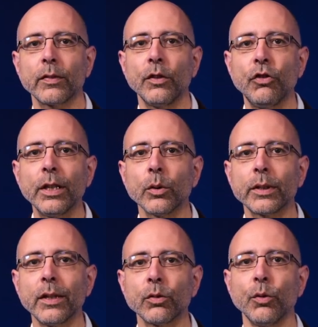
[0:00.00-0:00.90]
to
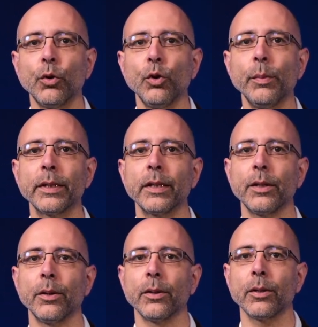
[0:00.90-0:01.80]
focus on the huge
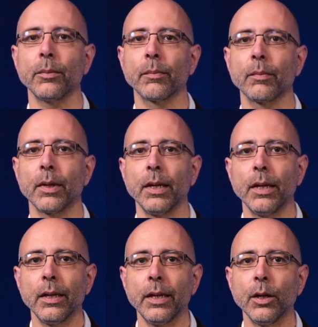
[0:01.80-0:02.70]
interior volumes.